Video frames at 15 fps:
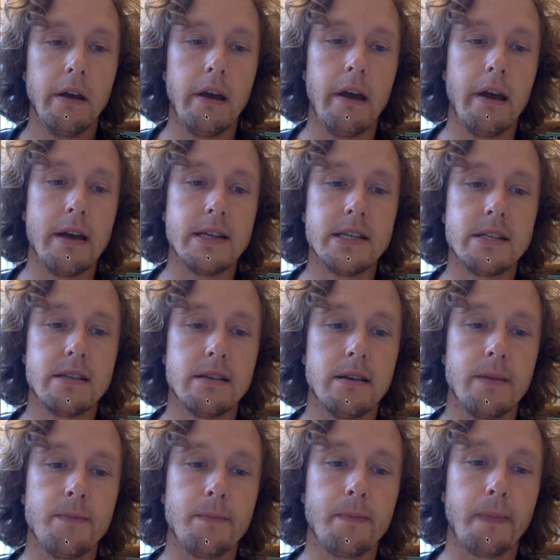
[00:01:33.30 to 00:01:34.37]

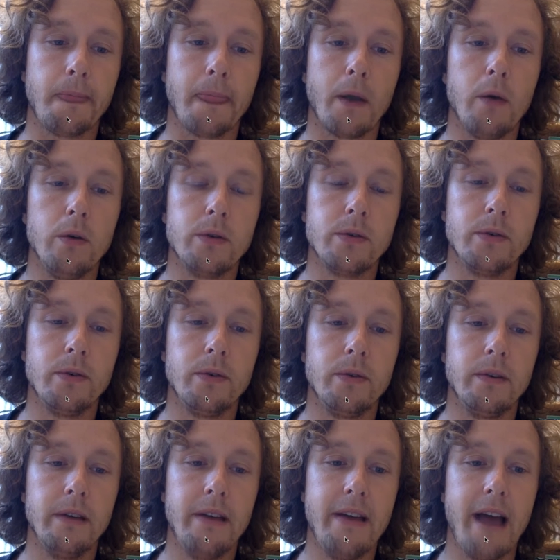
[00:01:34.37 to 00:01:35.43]
and also
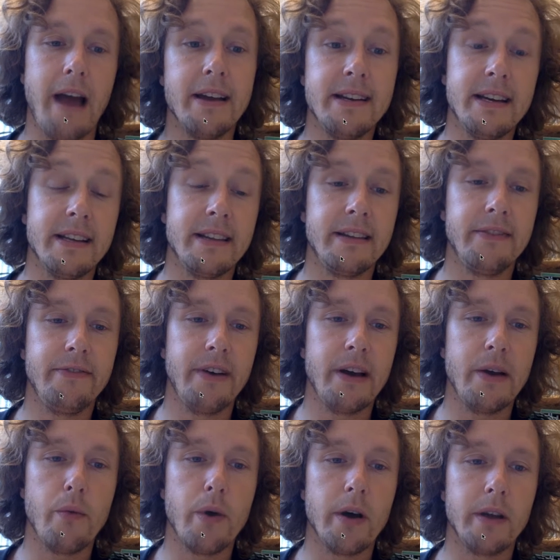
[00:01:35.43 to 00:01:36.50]
identify
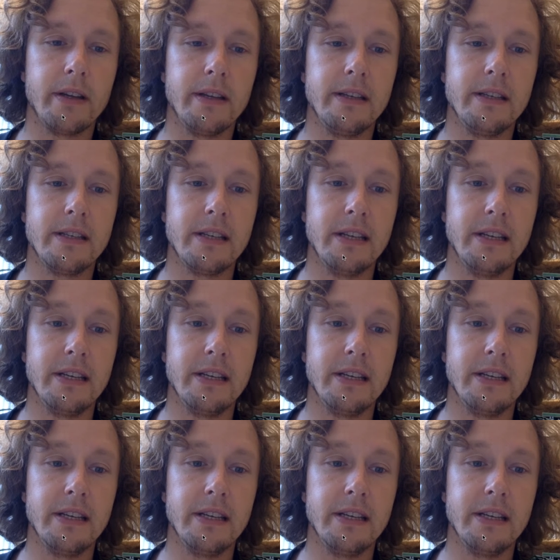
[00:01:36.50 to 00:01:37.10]
what is